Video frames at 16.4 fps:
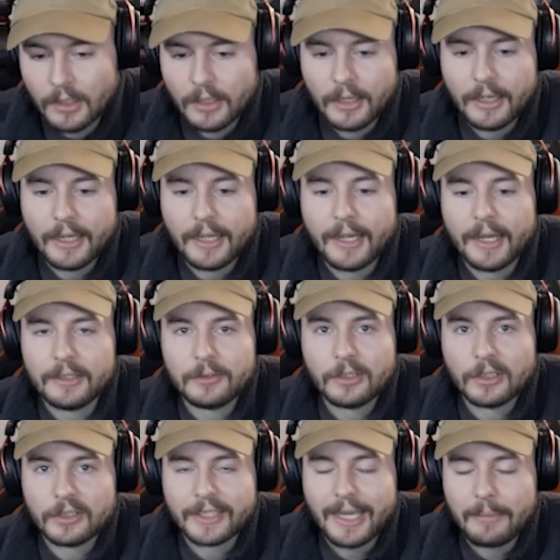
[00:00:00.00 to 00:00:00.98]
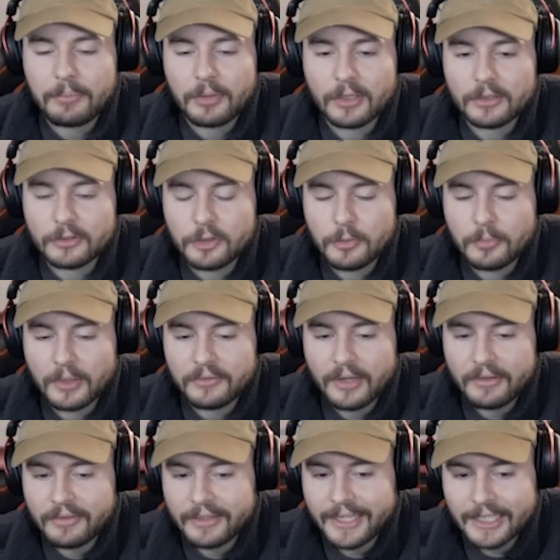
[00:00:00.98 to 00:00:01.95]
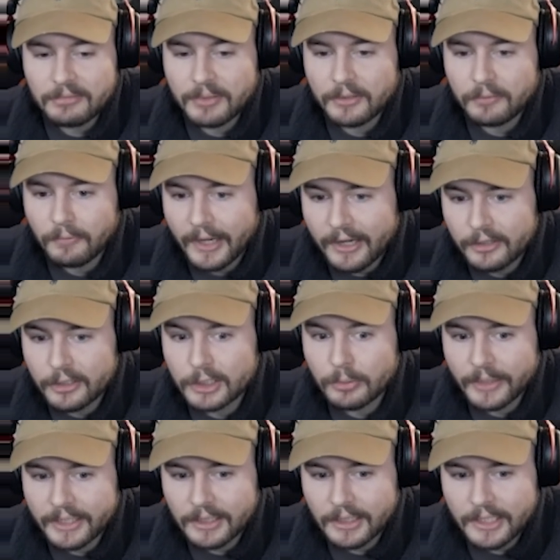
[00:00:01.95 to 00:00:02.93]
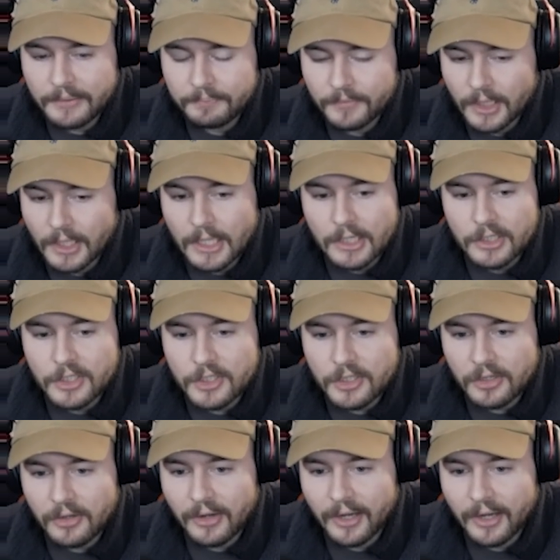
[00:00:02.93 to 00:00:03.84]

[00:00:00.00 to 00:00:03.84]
and you're gonna cap on 2.5 attack speed very quickly. So I